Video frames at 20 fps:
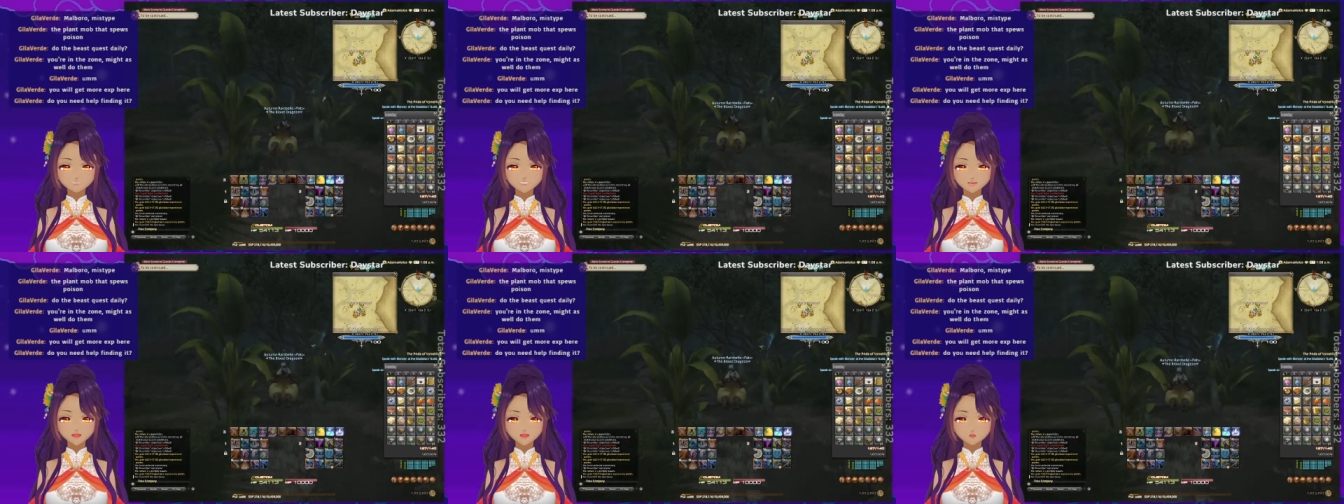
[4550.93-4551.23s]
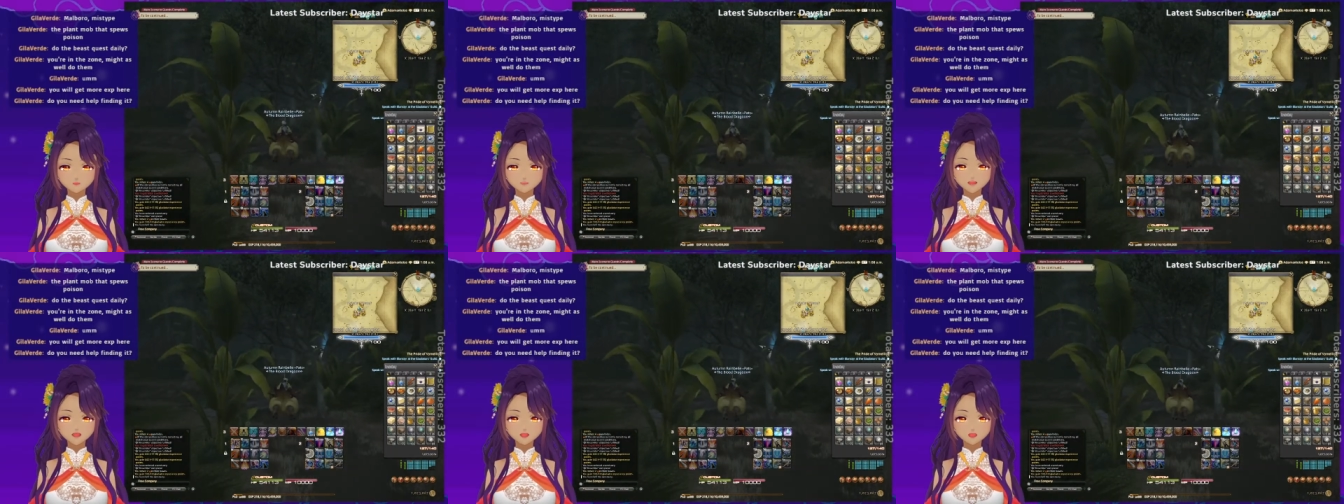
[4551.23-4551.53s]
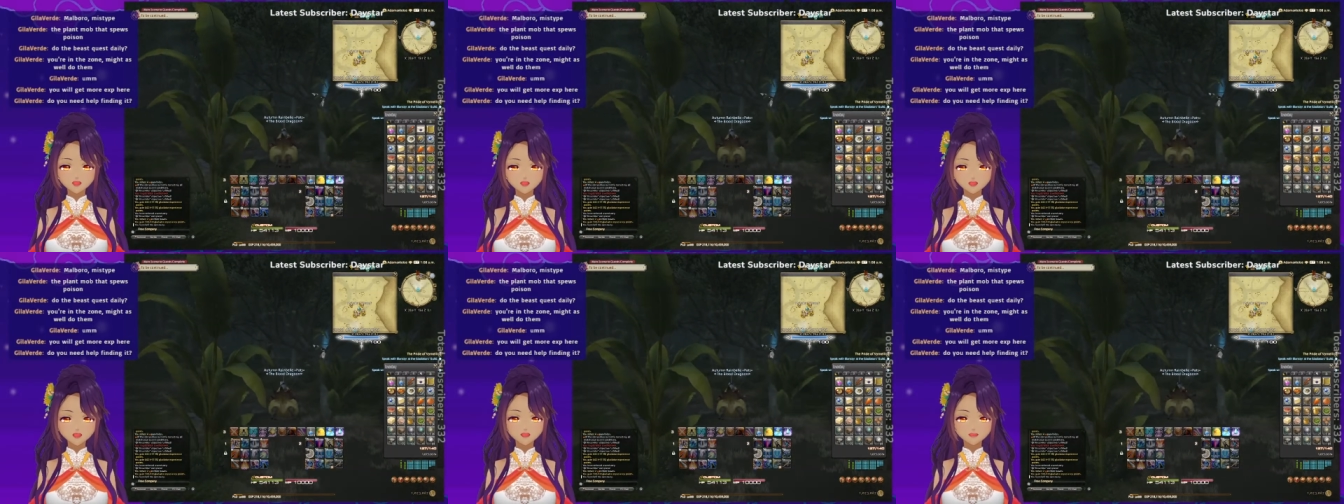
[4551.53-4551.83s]
And I could
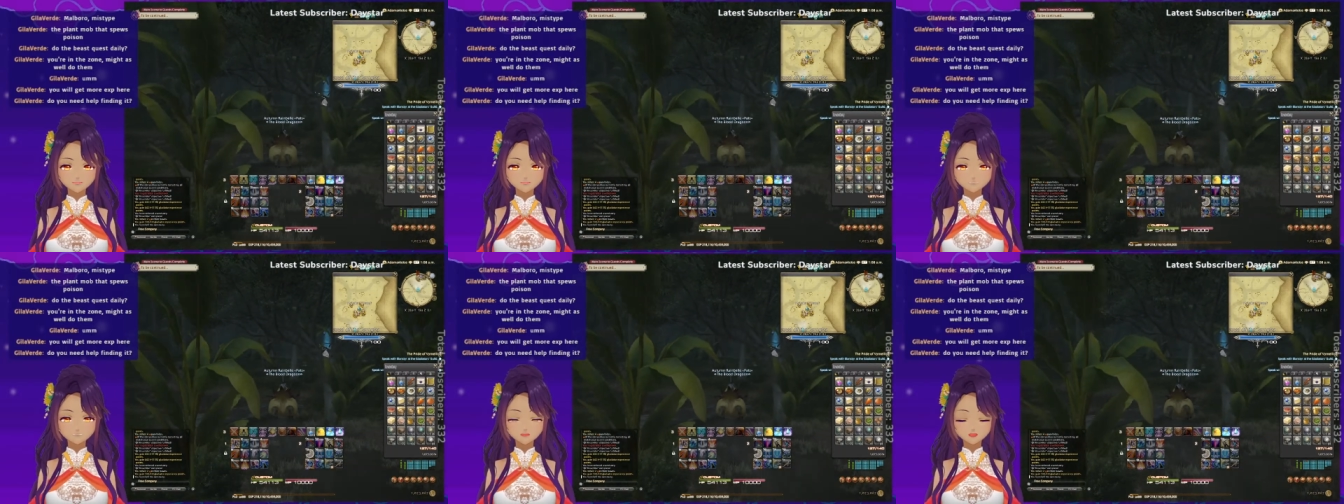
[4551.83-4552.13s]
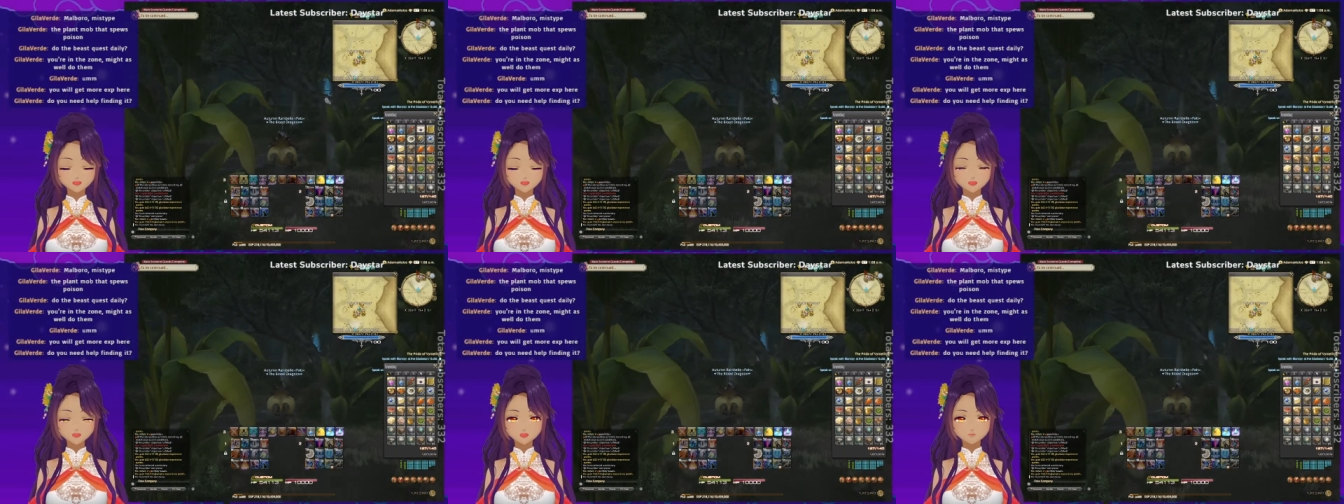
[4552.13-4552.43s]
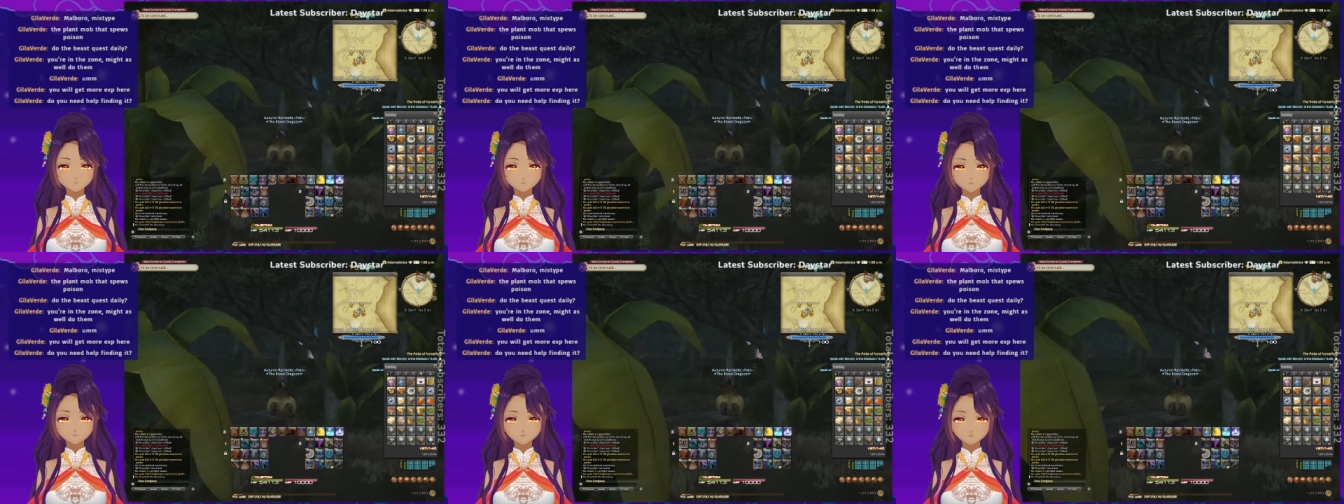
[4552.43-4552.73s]
probably get some
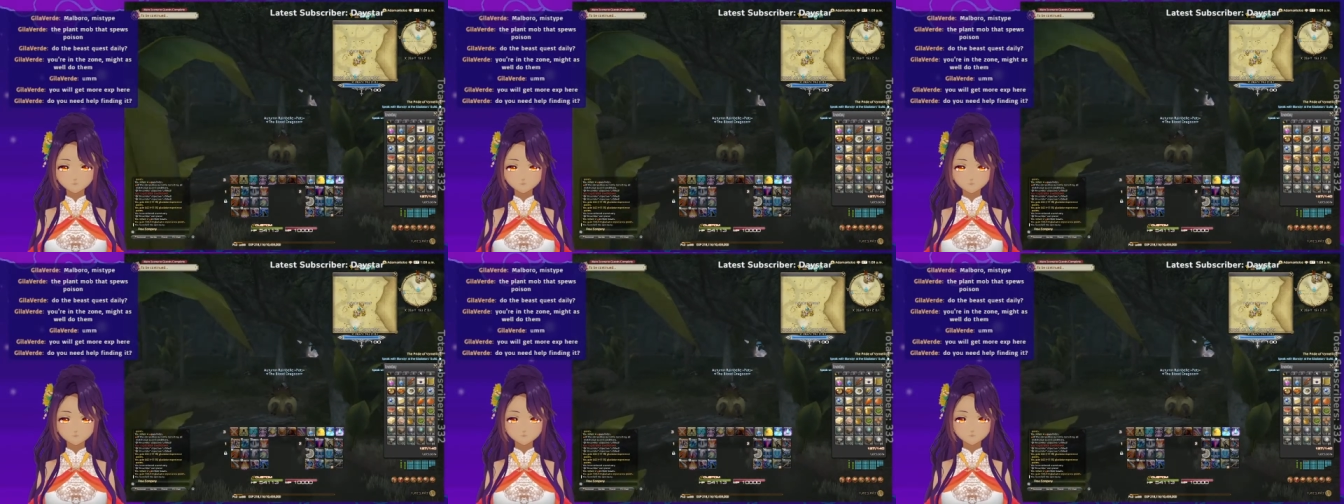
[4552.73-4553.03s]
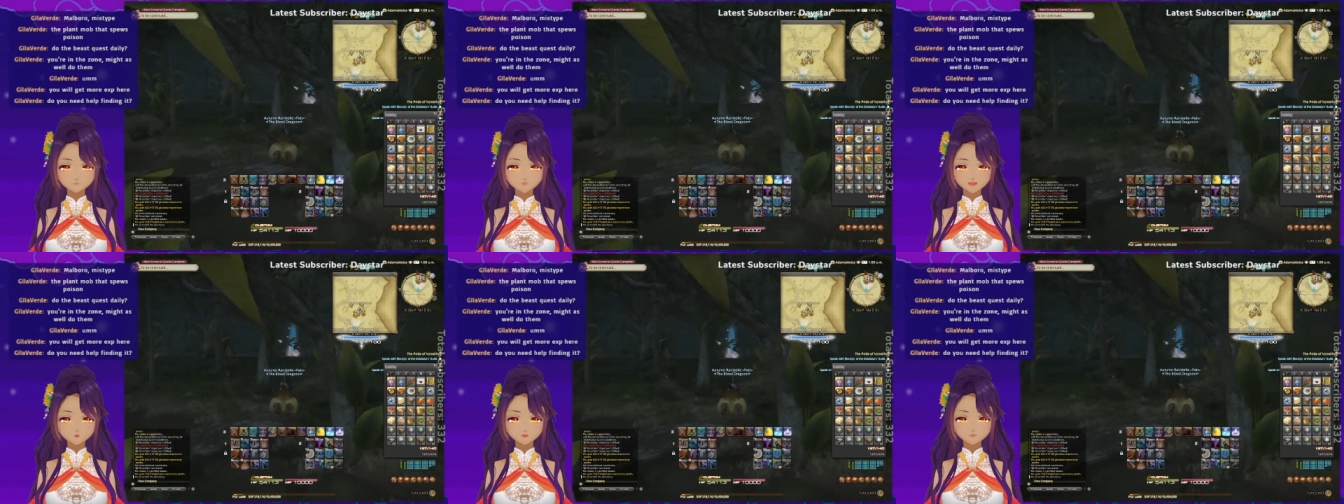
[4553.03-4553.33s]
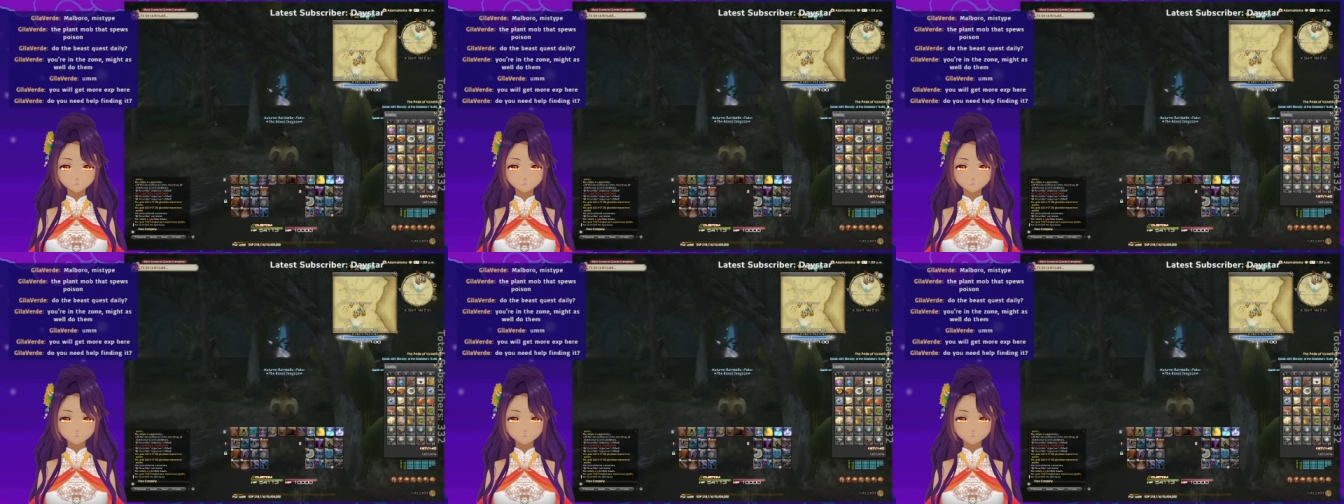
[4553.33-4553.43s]
good